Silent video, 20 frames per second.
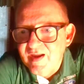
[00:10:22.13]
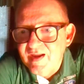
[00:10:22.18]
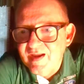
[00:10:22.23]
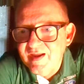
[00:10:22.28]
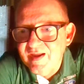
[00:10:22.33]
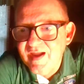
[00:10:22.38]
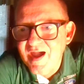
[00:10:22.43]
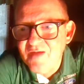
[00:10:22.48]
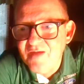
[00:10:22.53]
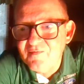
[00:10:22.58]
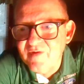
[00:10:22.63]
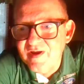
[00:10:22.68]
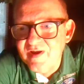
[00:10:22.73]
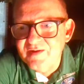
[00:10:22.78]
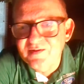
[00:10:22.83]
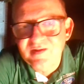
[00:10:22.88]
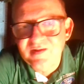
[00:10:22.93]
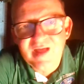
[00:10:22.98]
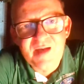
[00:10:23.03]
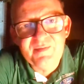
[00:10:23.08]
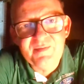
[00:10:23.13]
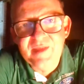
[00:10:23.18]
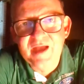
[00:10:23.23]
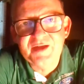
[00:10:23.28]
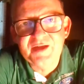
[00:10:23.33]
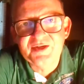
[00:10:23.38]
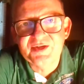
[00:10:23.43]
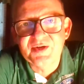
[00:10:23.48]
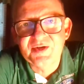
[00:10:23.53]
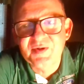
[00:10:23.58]
Yeah, Randall, I'm
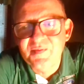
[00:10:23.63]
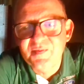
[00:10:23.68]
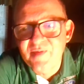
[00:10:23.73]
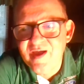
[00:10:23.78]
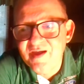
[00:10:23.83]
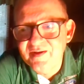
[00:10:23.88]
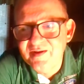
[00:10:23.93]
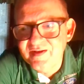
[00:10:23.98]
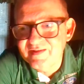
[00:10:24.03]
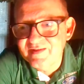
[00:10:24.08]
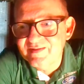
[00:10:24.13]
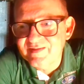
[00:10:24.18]
not sure about it,